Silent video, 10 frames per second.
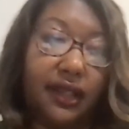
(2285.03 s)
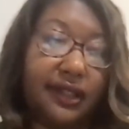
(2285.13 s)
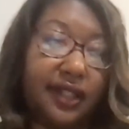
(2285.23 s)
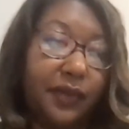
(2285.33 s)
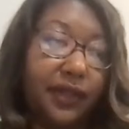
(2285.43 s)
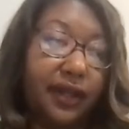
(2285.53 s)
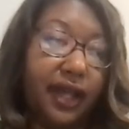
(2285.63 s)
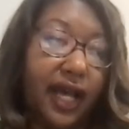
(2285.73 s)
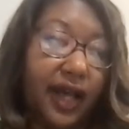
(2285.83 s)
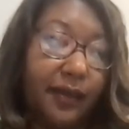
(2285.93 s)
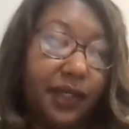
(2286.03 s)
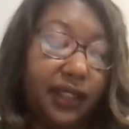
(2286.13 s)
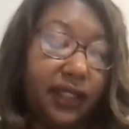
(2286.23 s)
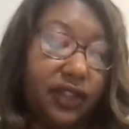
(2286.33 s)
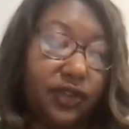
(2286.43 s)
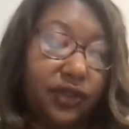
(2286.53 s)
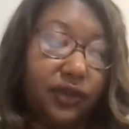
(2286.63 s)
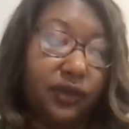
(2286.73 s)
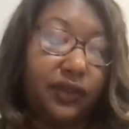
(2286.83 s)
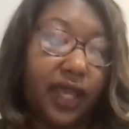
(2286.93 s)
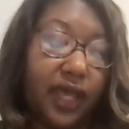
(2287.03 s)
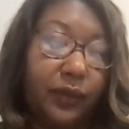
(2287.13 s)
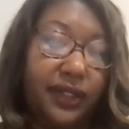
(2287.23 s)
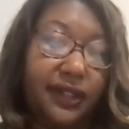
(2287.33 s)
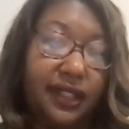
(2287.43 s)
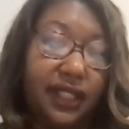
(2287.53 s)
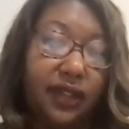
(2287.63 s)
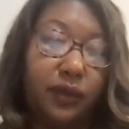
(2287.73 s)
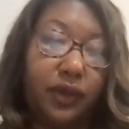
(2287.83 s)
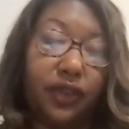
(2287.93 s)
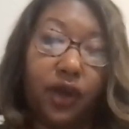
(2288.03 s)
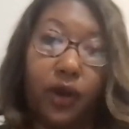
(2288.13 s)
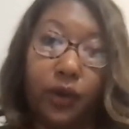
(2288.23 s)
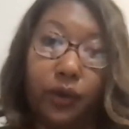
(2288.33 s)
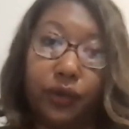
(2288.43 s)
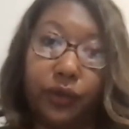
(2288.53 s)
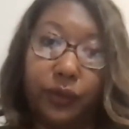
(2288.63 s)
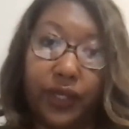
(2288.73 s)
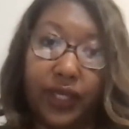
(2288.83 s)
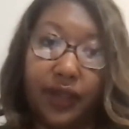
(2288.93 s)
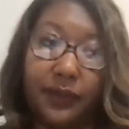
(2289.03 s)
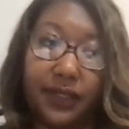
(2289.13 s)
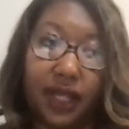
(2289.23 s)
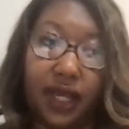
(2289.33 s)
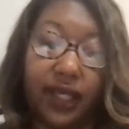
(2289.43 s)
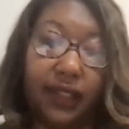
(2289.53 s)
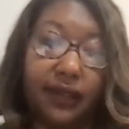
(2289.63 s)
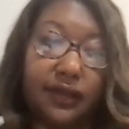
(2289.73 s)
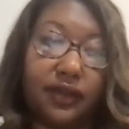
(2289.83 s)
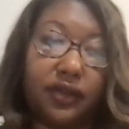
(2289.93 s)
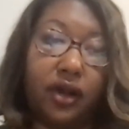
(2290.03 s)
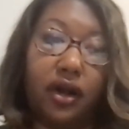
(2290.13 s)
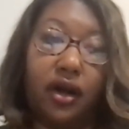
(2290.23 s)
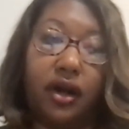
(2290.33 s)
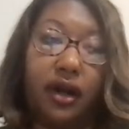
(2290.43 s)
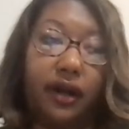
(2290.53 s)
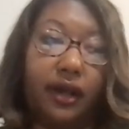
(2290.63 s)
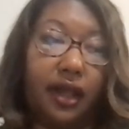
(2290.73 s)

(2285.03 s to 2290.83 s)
Some of the common issues that we see with older websites are